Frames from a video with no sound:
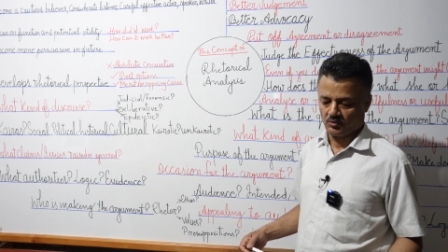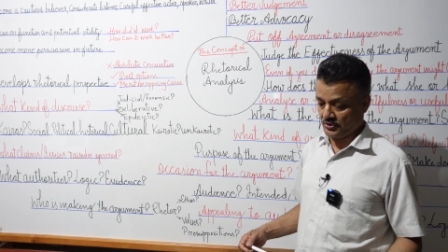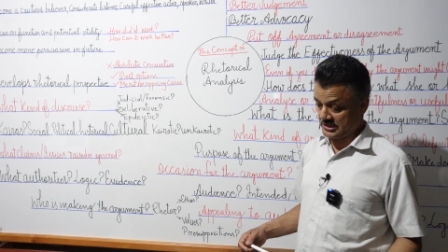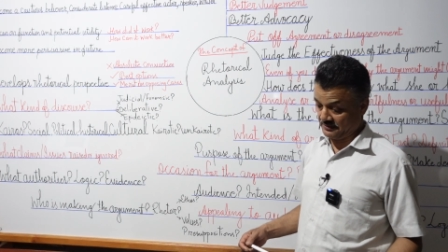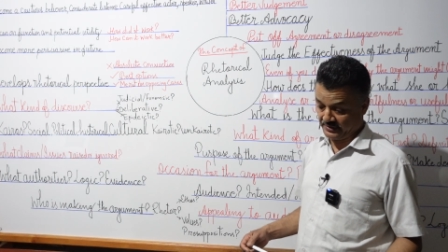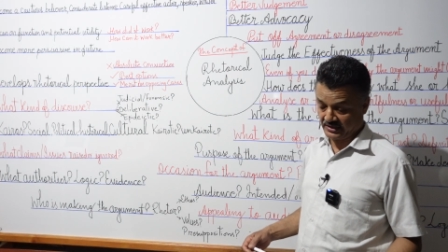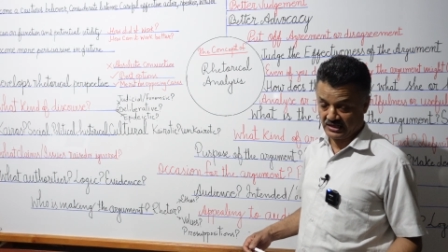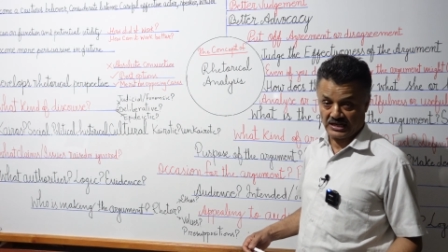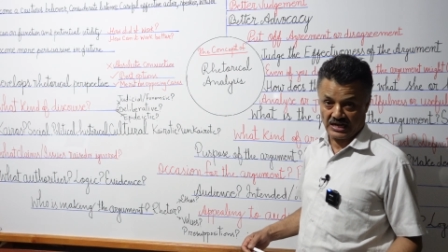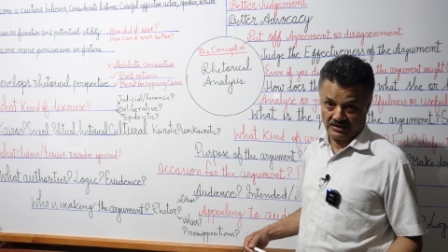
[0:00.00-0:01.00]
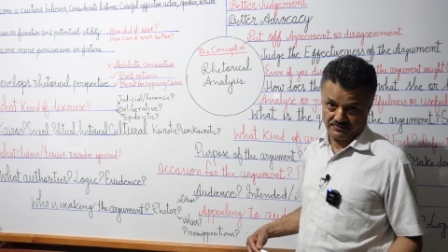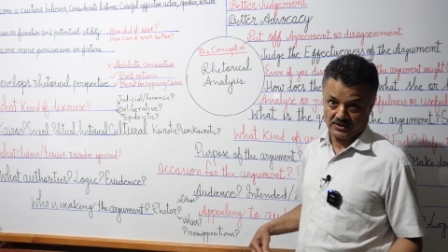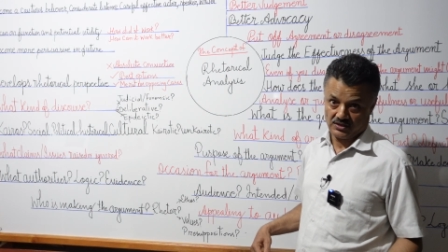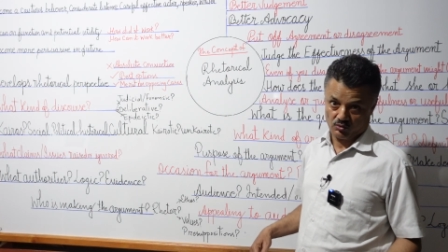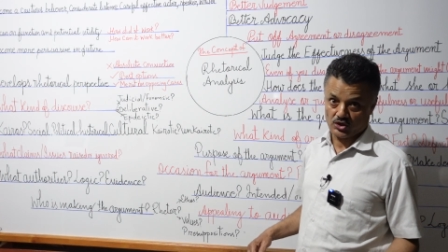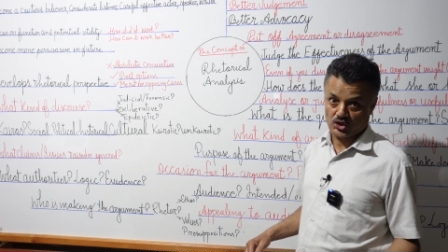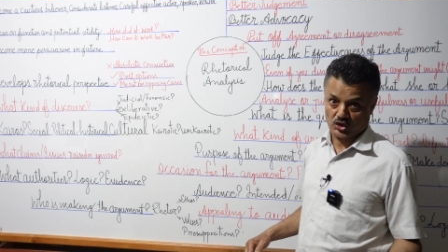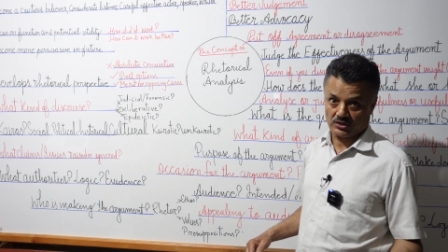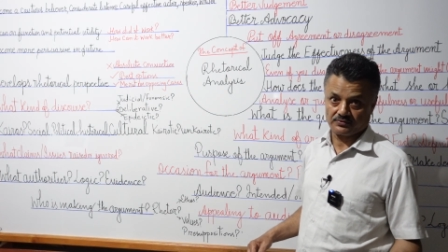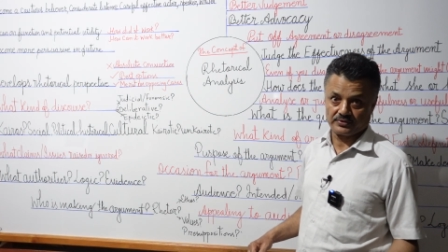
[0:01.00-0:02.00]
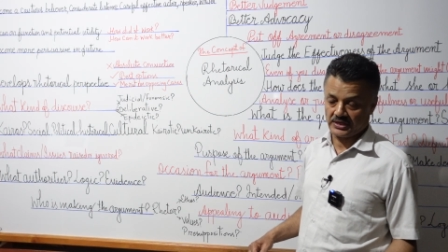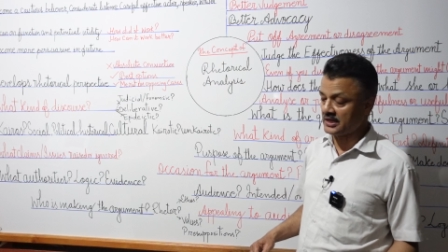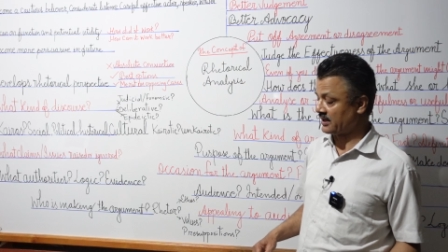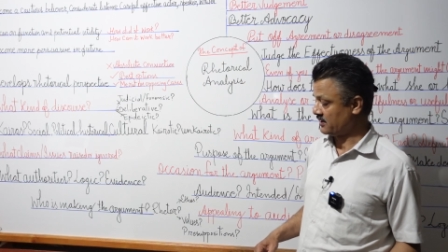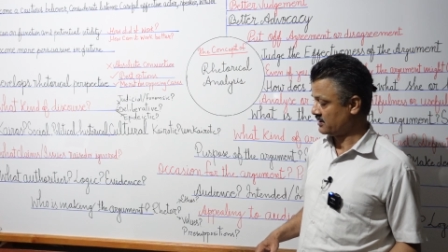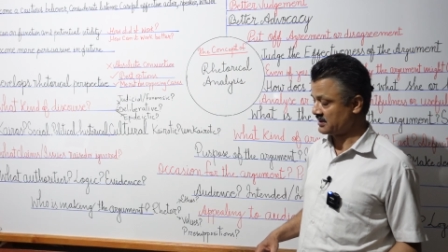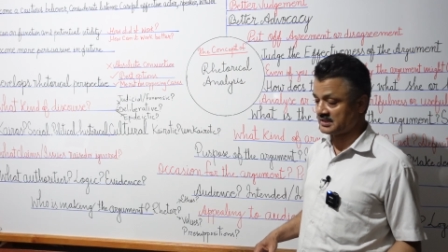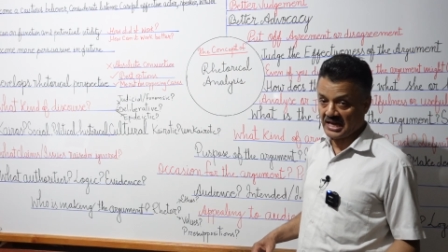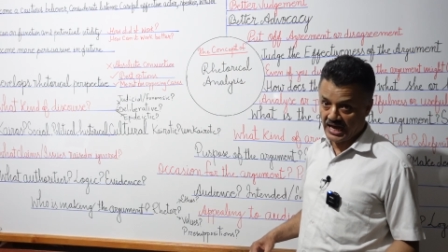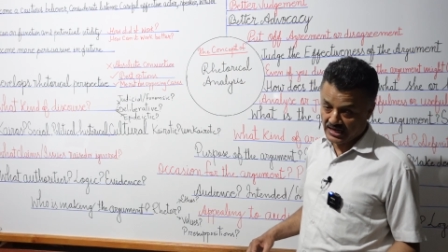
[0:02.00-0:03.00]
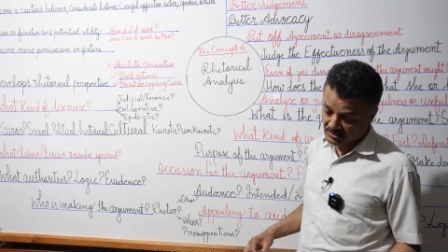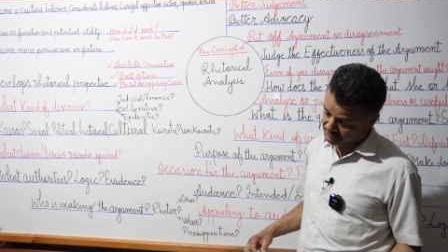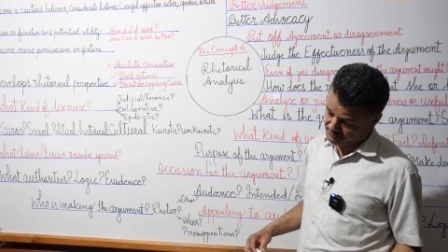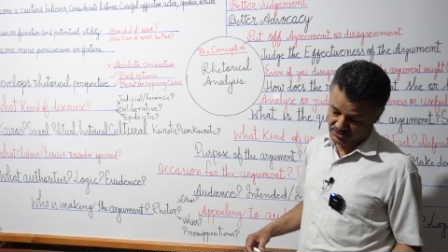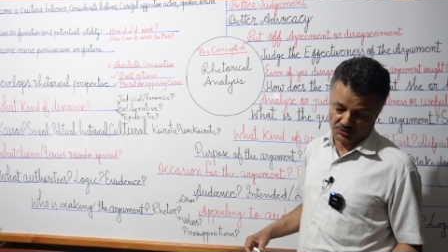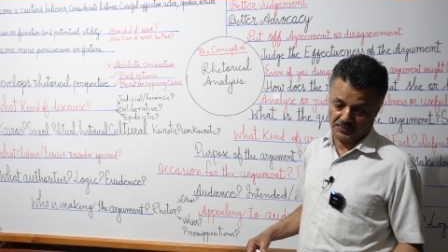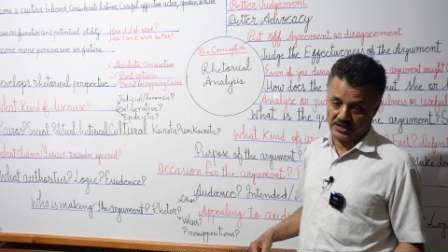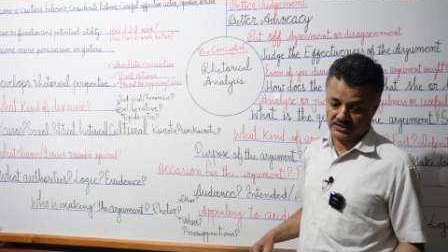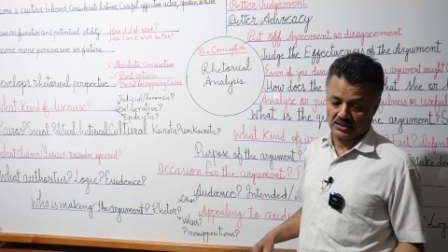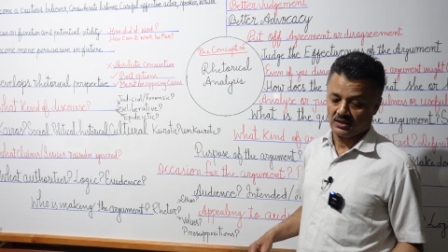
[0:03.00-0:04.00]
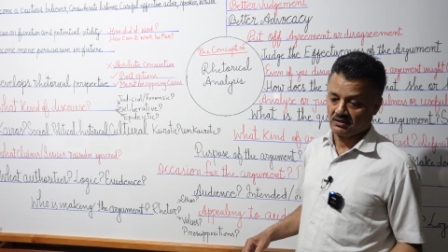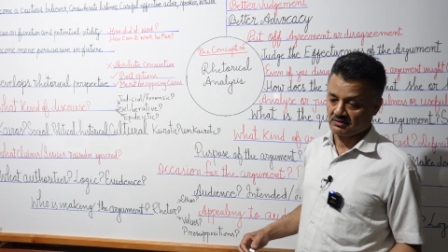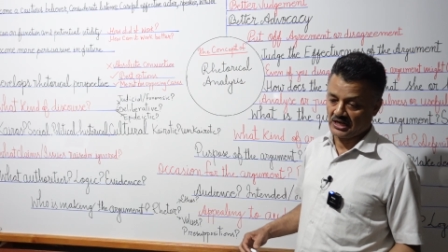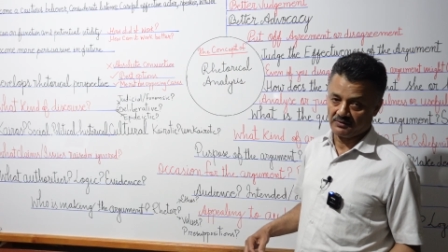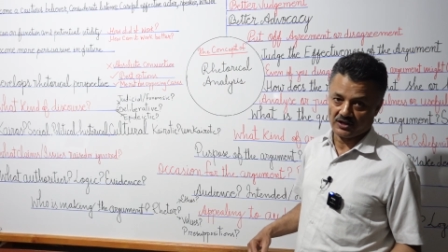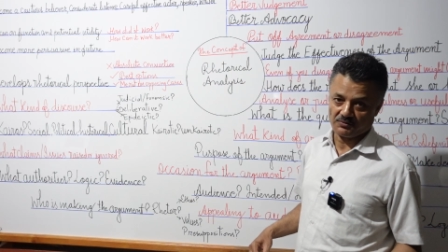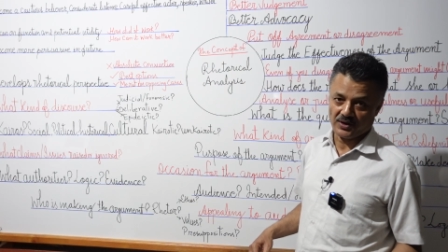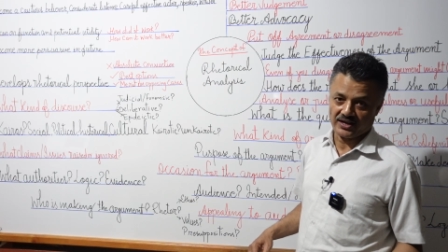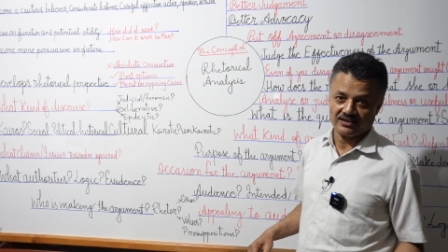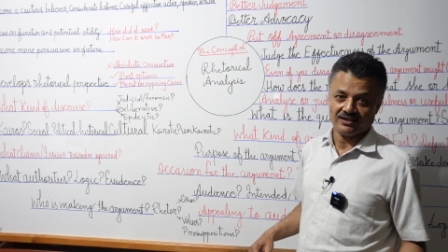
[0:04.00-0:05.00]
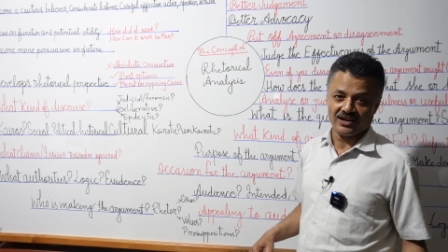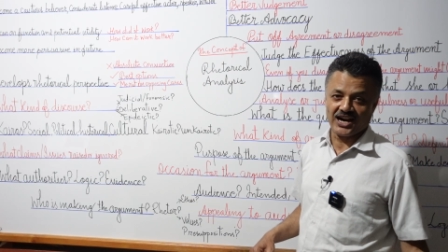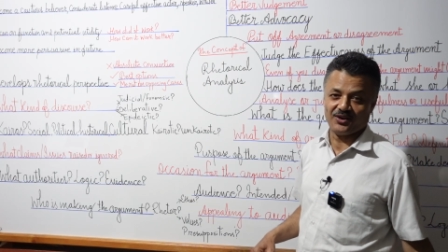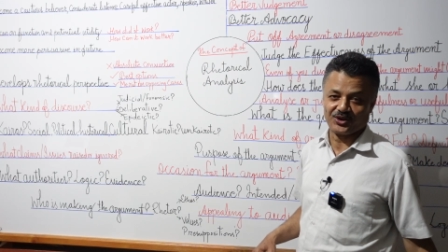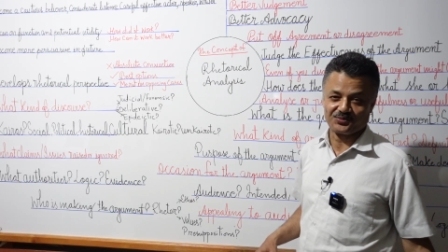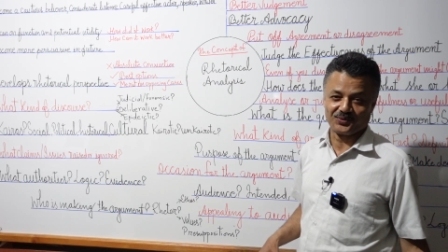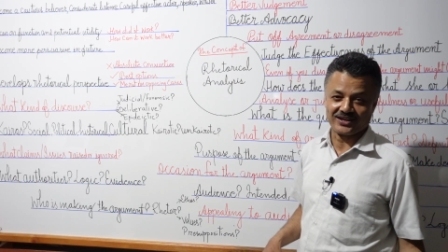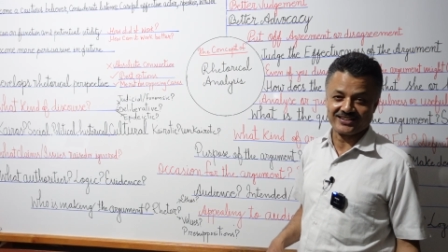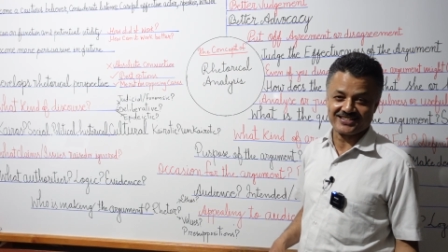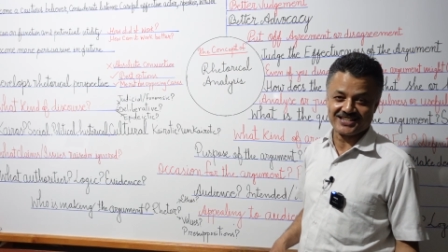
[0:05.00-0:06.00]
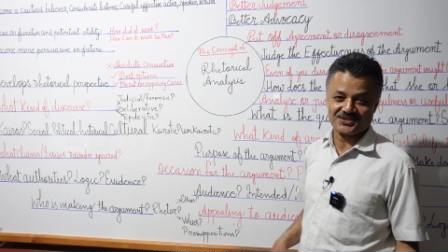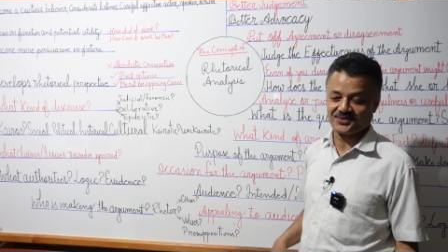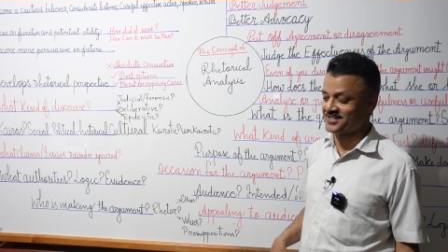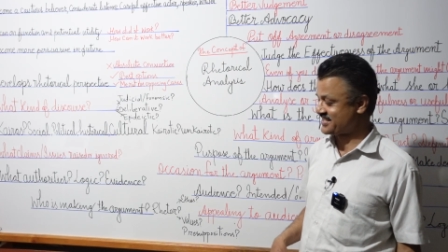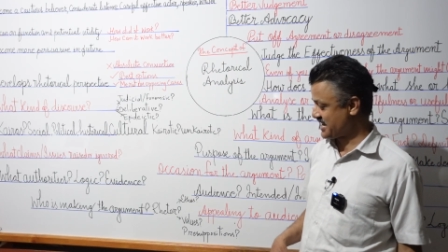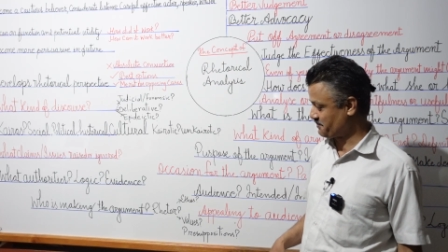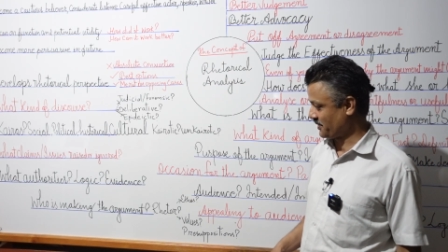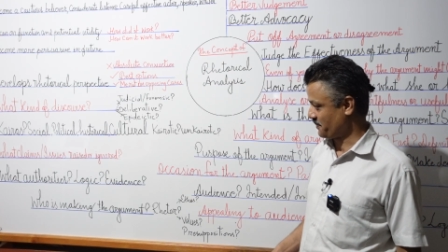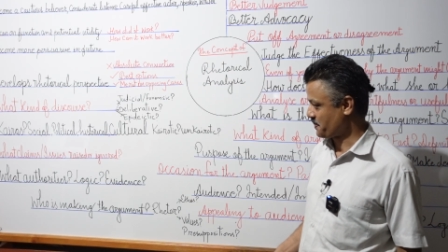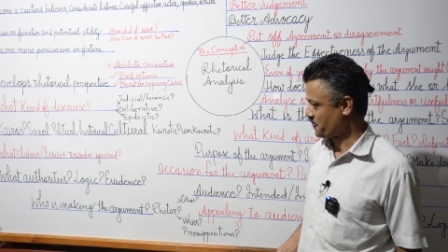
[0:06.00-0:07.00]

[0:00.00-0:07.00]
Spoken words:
we definitely have one sort of feeling than a speech delivered by our politicians, for example.